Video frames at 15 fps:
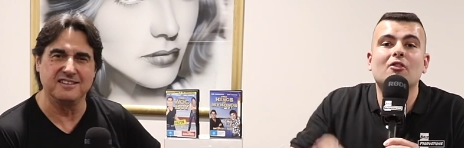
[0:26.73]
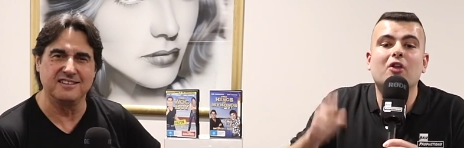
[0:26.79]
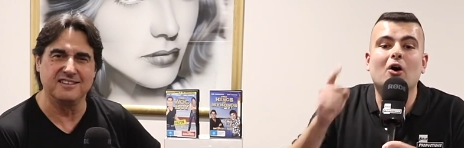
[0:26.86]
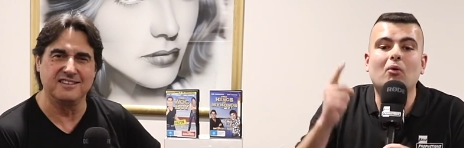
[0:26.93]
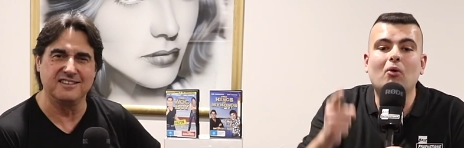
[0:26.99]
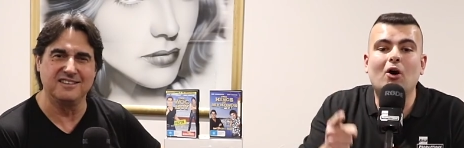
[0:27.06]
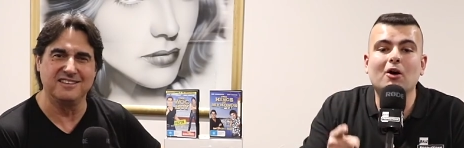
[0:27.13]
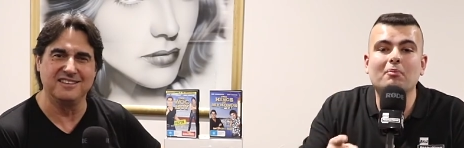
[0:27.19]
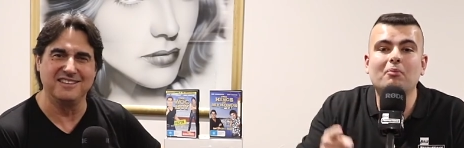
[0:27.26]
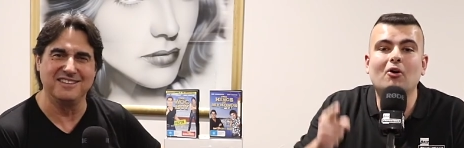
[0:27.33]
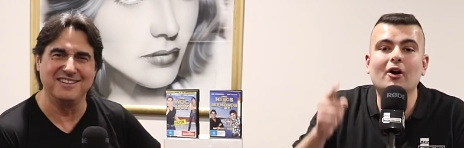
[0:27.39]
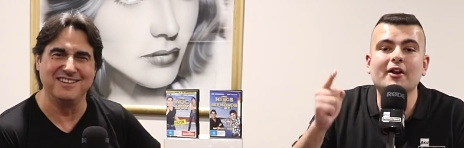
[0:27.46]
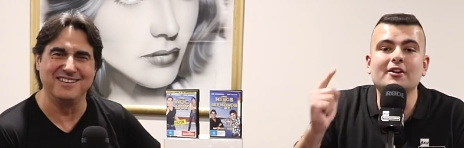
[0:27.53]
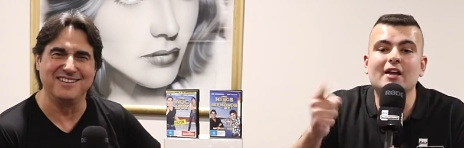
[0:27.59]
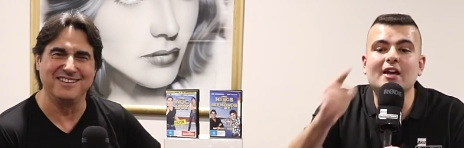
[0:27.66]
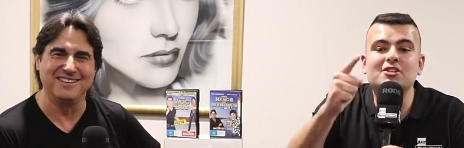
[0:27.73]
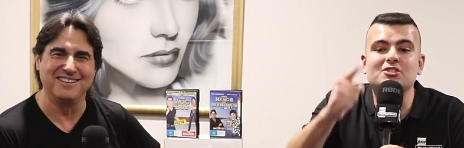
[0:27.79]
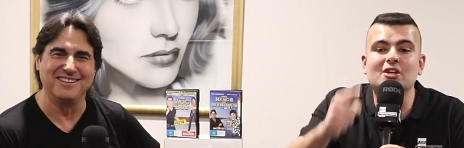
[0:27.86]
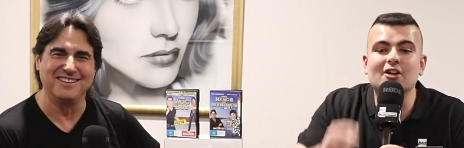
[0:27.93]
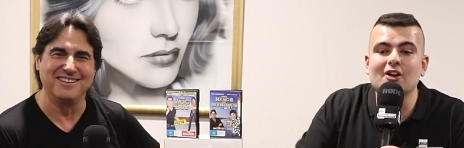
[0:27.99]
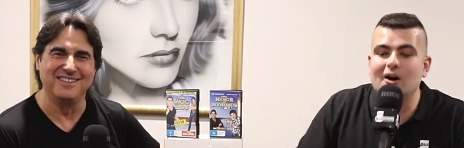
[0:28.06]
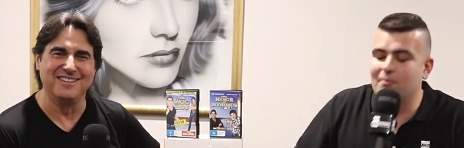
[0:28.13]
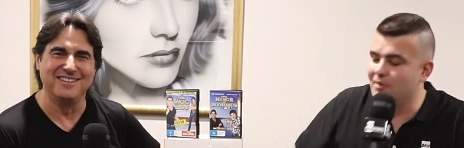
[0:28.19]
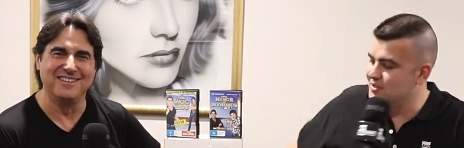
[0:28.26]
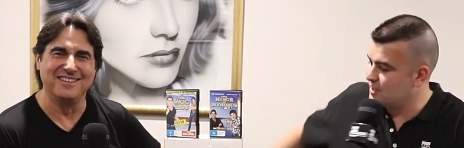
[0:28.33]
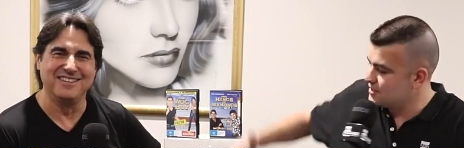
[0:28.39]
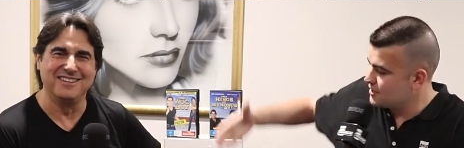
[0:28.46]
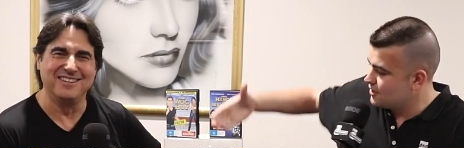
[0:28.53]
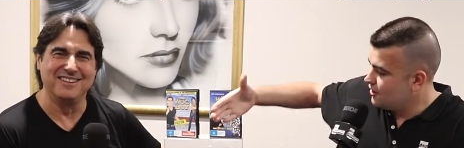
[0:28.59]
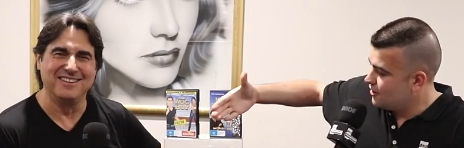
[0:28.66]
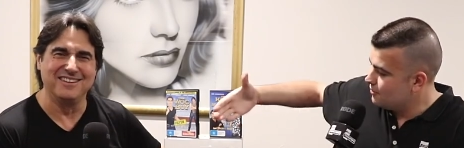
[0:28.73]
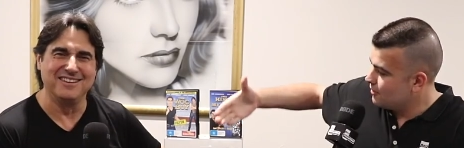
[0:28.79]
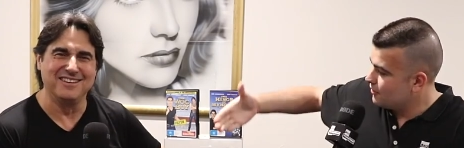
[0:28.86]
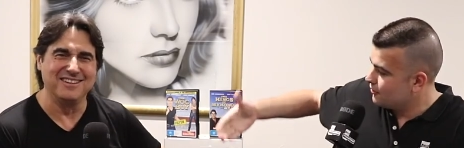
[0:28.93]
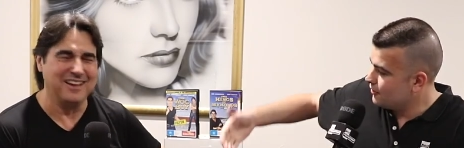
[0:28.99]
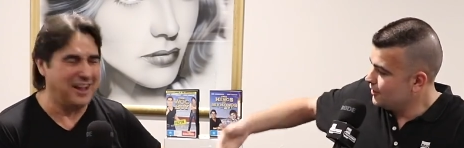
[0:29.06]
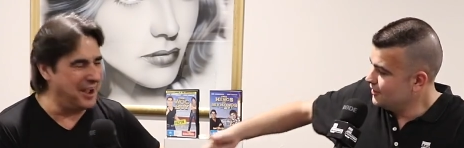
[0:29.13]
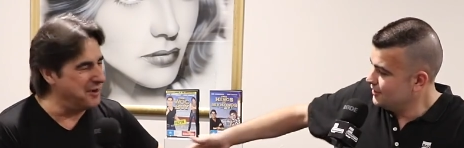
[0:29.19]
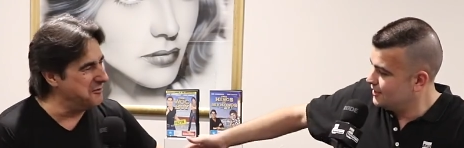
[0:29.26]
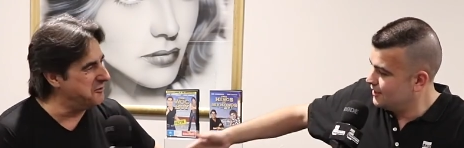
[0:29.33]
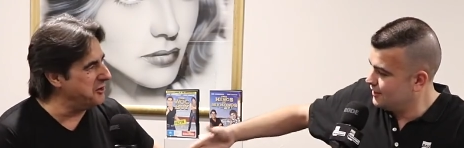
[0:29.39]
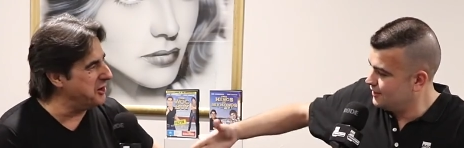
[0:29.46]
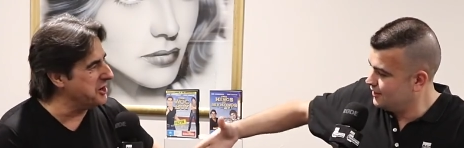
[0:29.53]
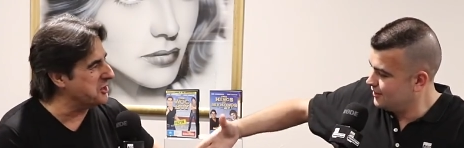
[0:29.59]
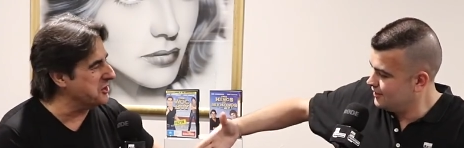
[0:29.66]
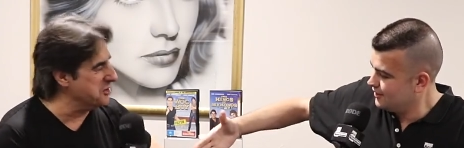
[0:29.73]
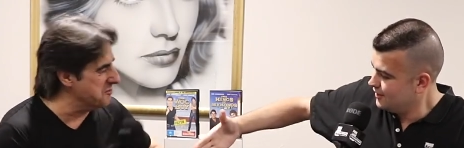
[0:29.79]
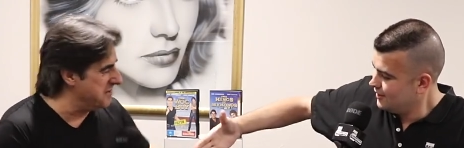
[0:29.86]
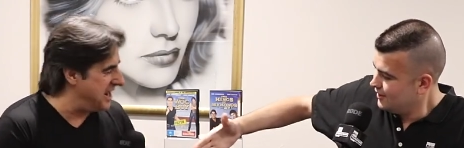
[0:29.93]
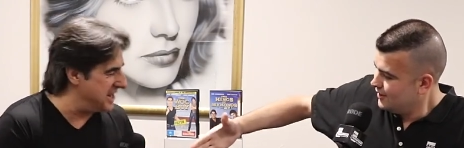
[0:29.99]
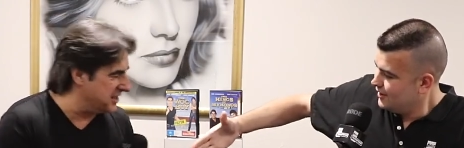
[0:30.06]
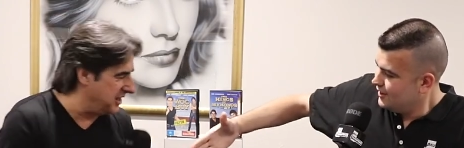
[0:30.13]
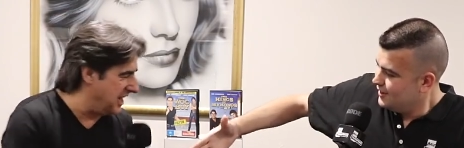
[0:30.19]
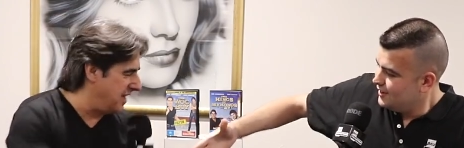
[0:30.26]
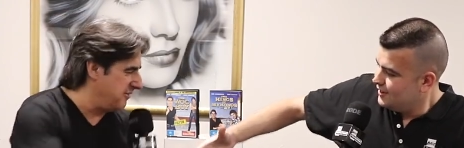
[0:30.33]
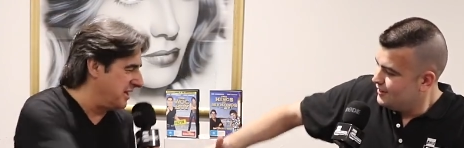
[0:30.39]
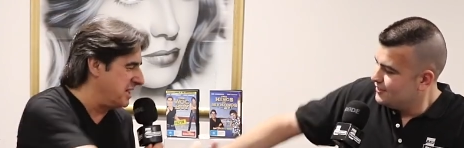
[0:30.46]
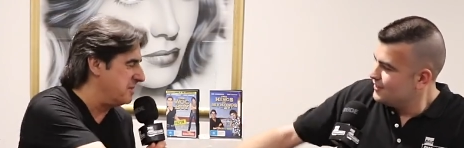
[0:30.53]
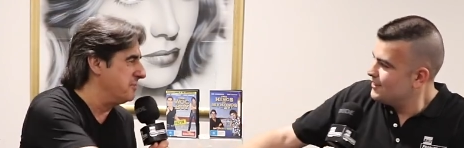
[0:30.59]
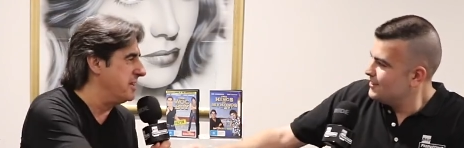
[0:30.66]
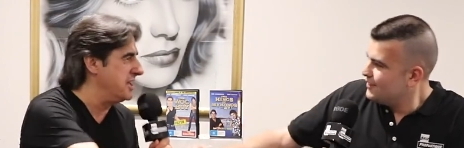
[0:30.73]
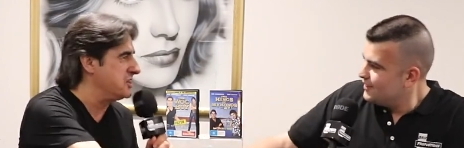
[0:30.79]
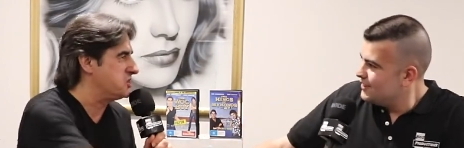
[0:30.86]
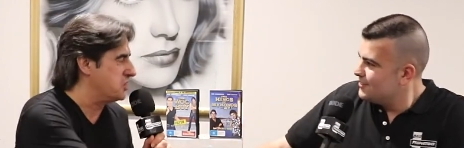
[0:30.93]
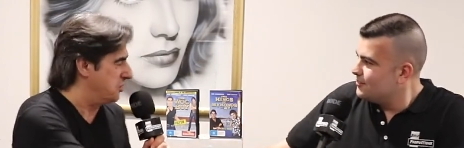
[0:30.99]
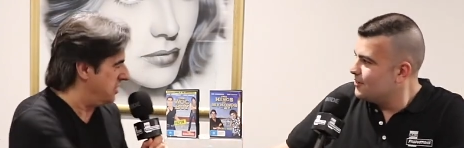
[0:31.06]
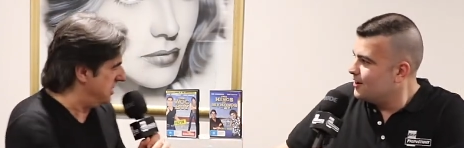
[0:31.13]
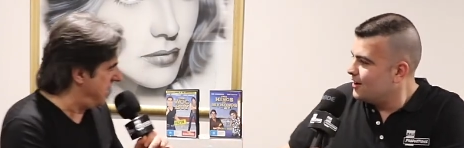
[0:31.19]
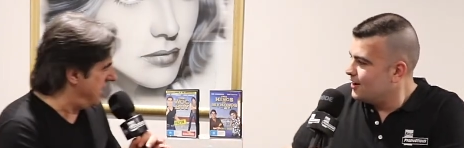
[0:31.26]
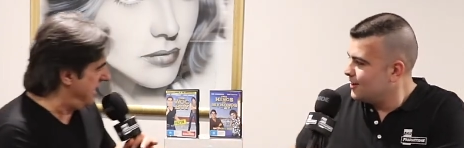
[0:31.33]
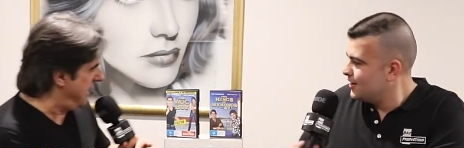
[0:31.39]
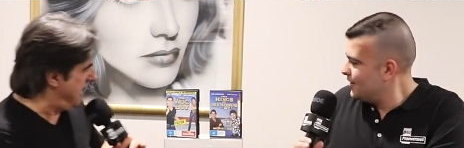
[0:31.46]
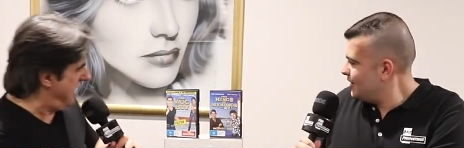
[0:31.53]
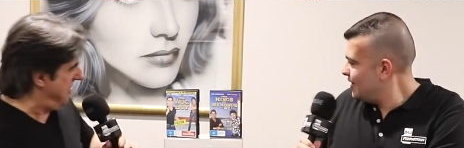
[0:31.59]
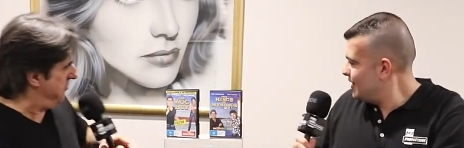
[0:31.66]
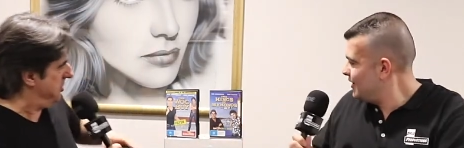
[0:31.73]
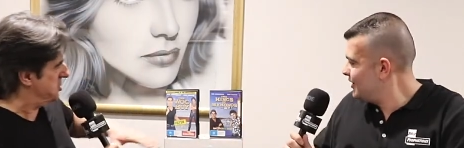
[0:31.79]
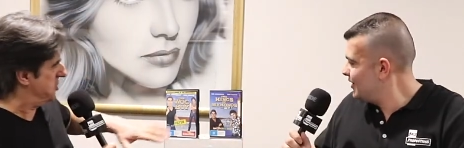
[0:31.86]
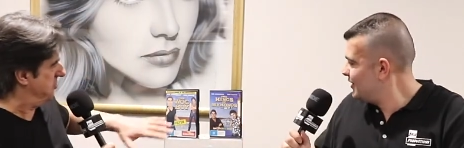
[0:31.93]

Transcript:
Speaker 1: the Wog Boy Nick Giannopoulos. How's it going, my friend?
Speaker 2: I'm very good, Mike. Lovely to meet you and I love what